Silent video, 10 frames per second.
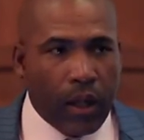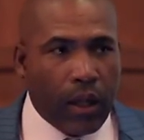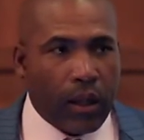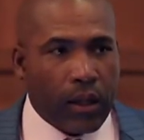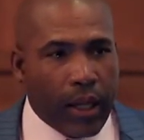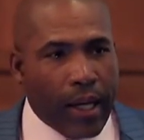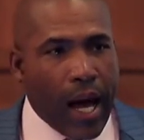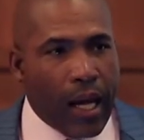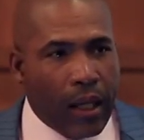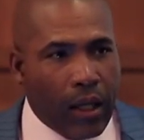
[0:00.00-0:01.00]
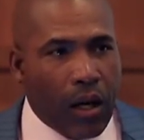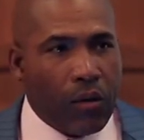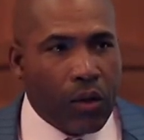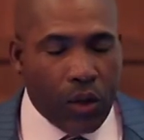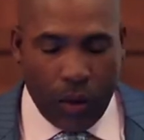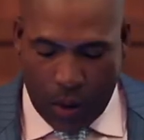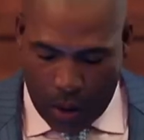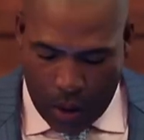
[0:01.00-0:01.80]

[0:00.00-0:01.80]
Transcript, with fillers: lo- that God loves you